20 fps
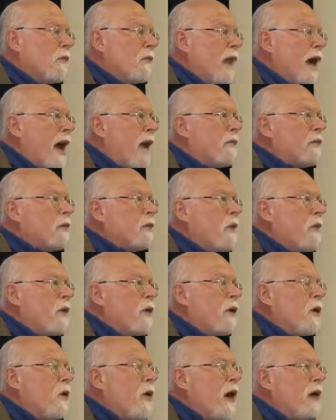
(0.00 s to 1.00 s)
perhaps
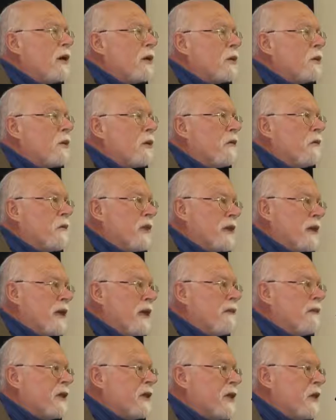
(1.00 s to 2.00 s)
women who others would have
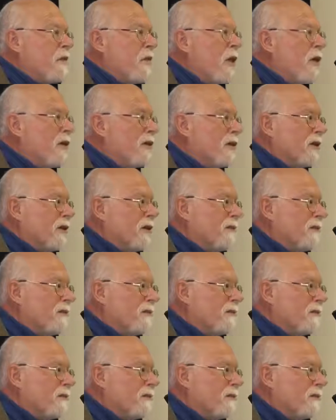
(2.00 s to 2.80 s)
perceived as immoral,